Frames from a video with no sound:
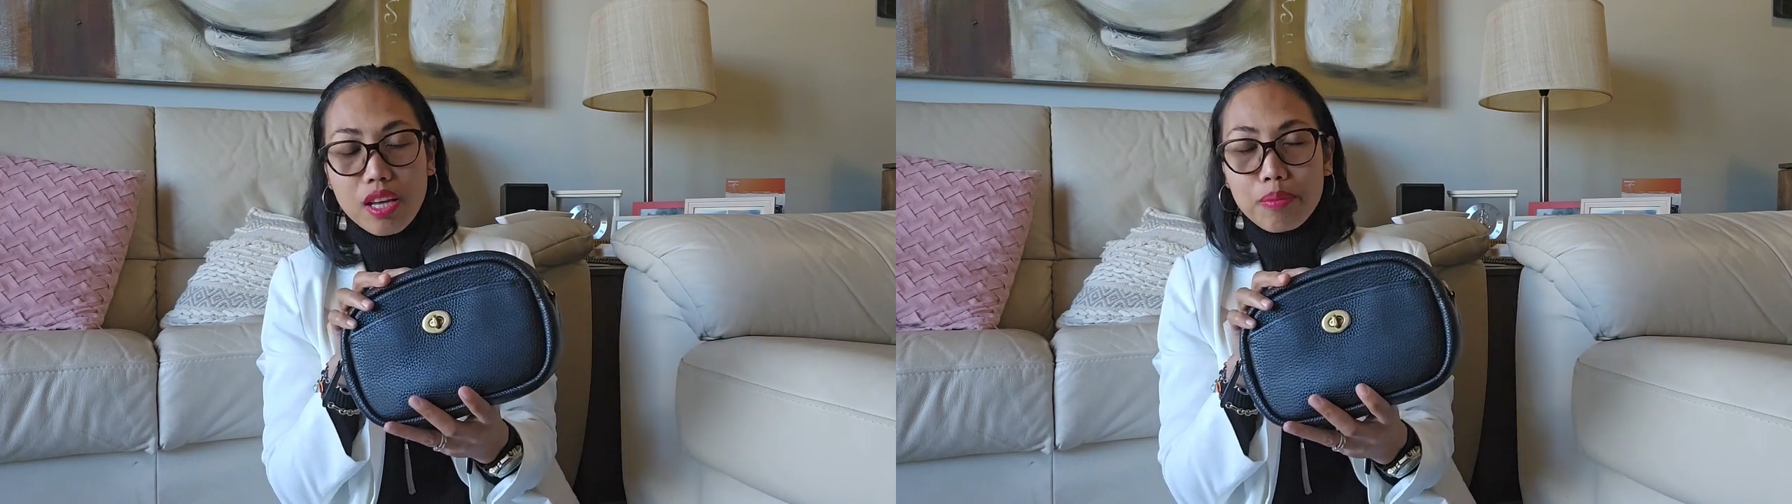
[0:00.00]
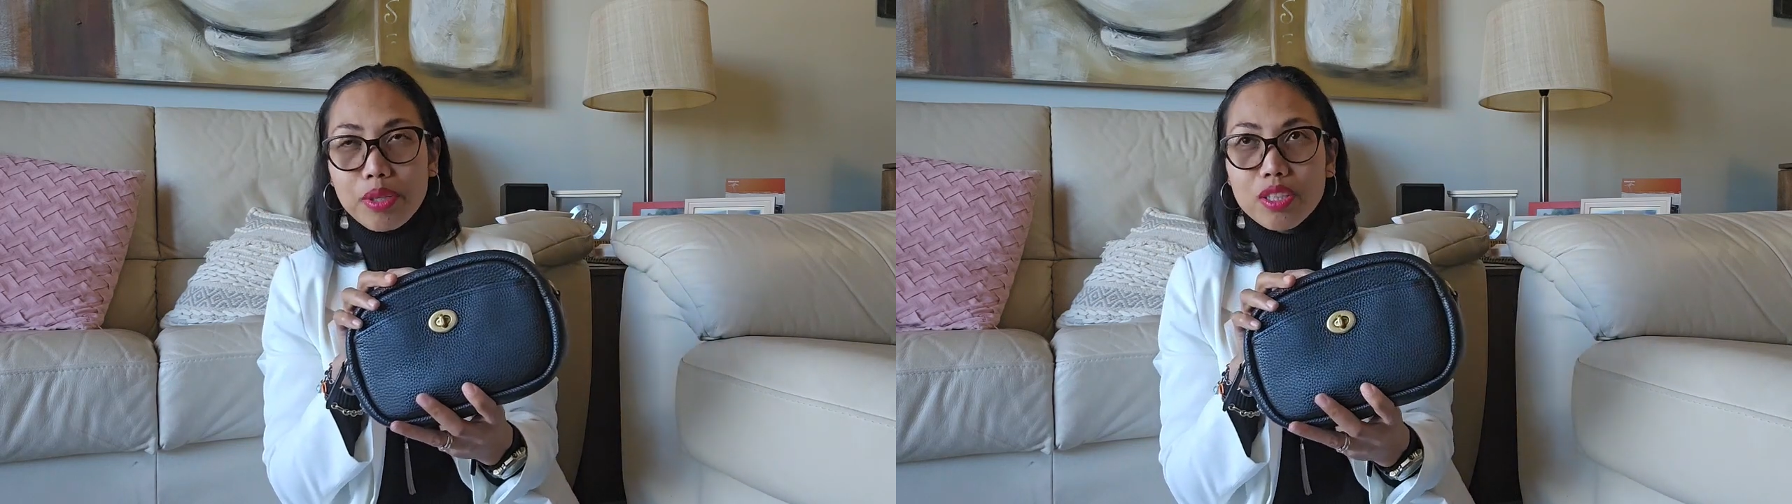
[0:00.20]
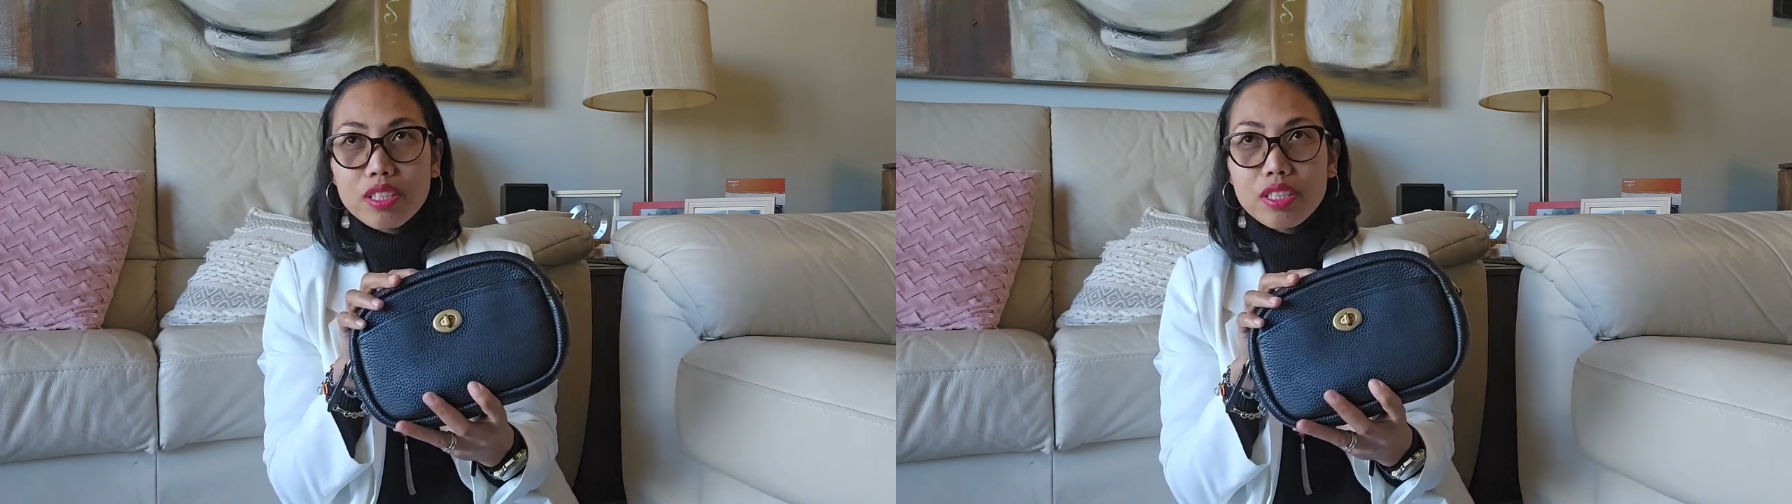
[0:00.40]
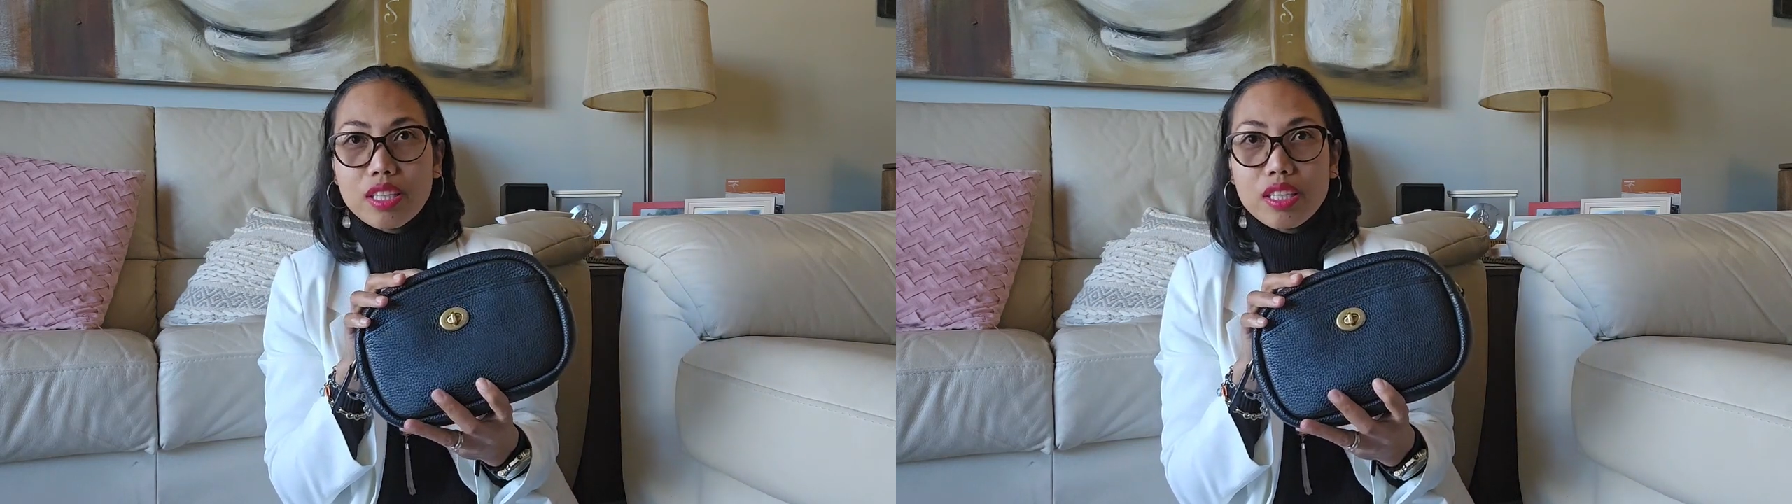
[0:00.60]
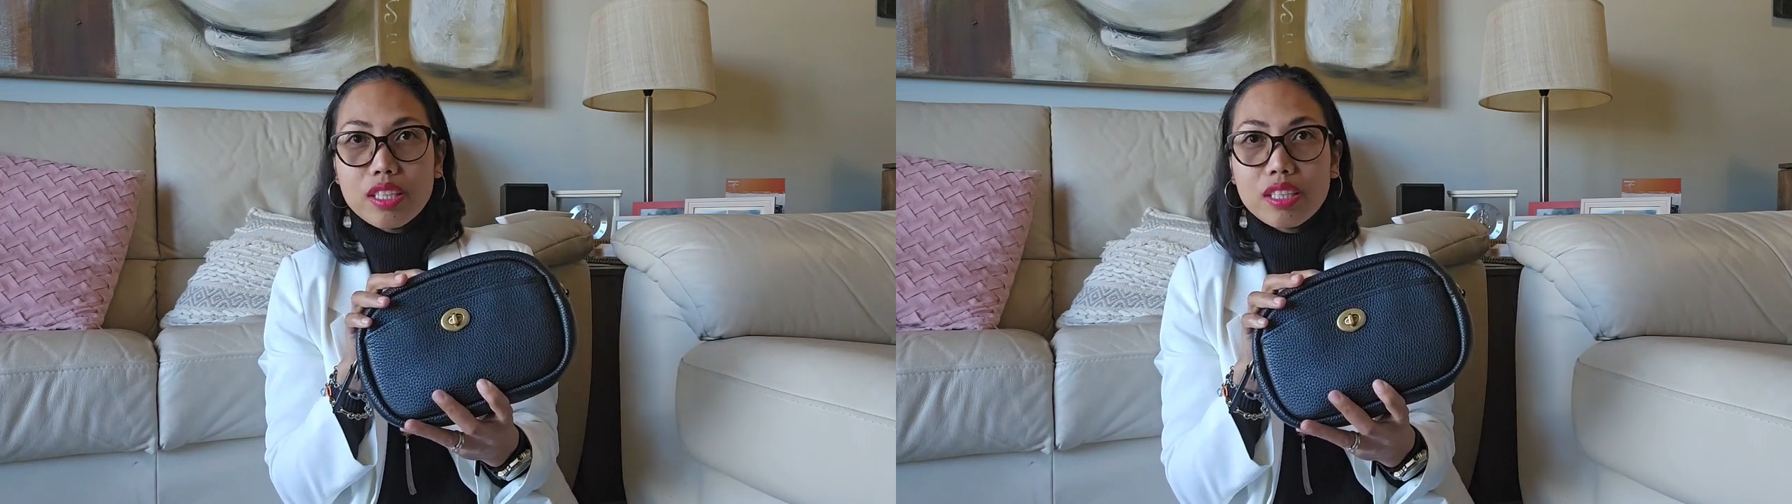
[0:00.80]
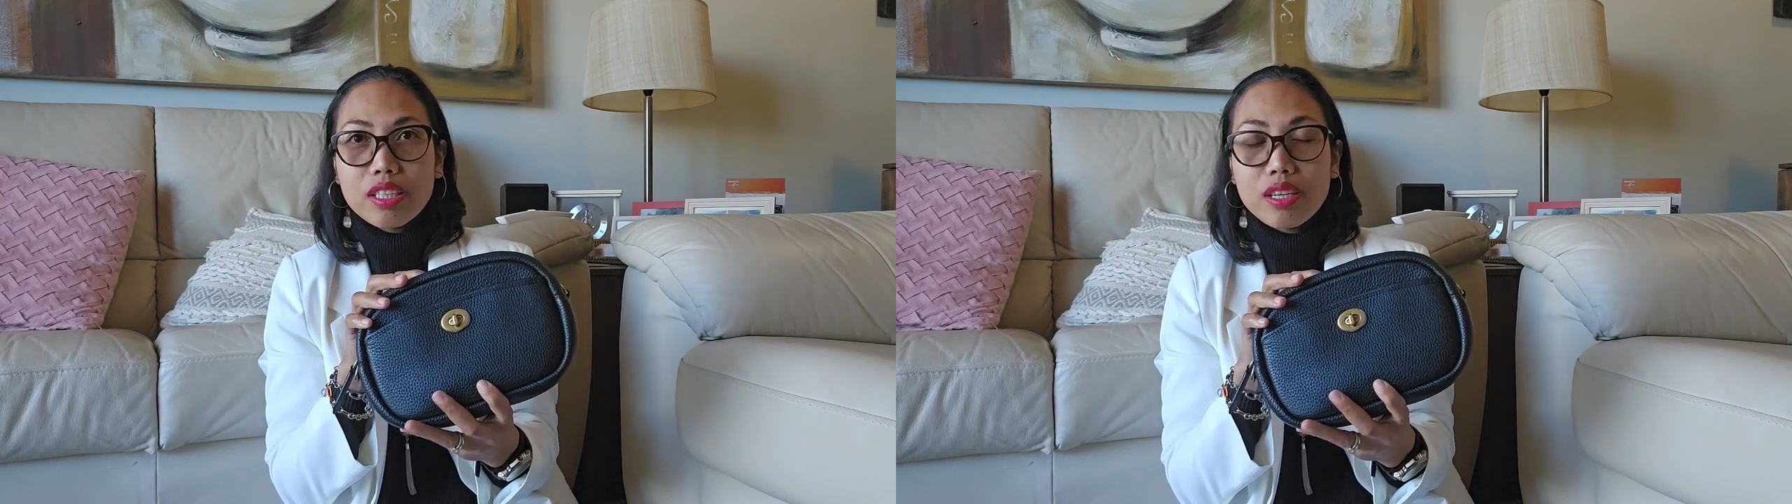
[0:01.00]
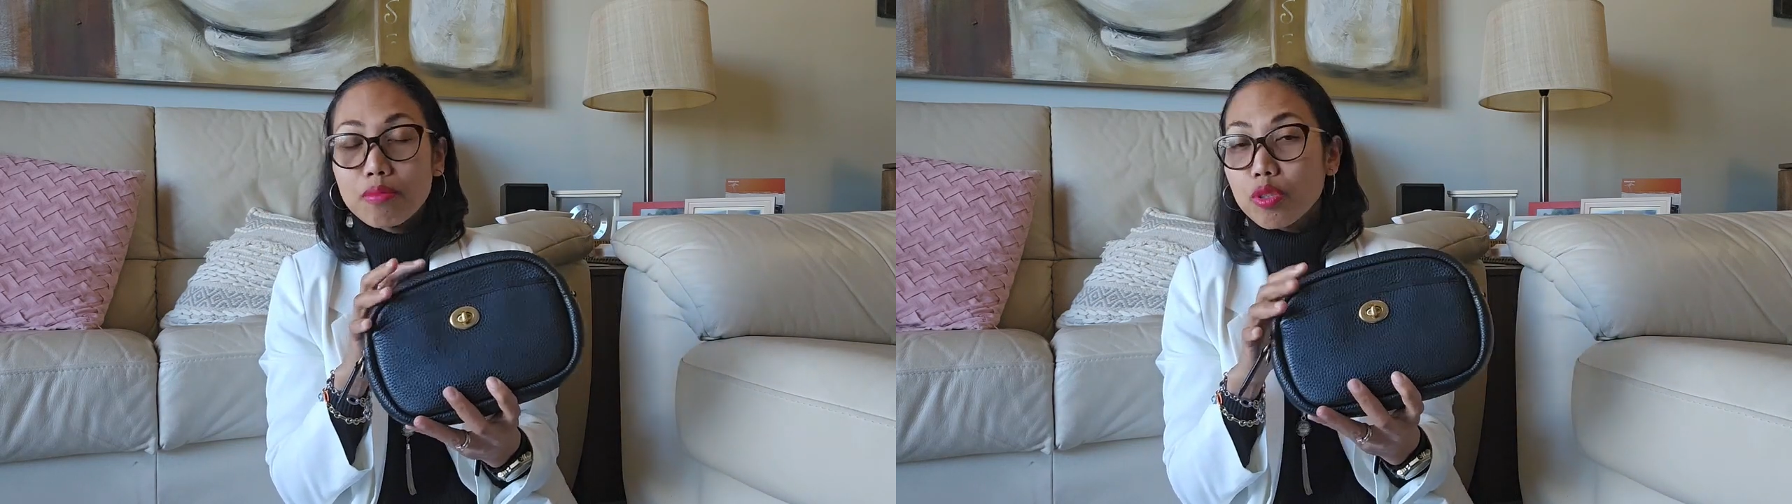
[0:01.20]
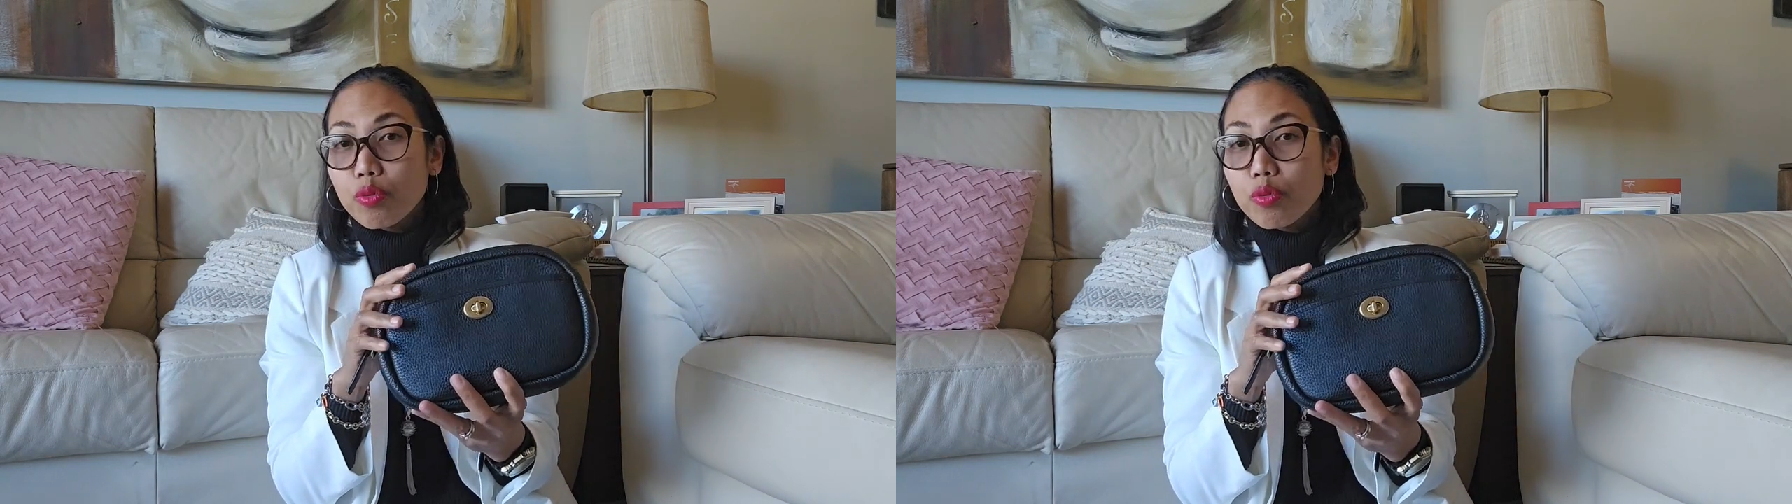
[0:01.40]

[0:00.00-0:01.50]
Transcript: because it comes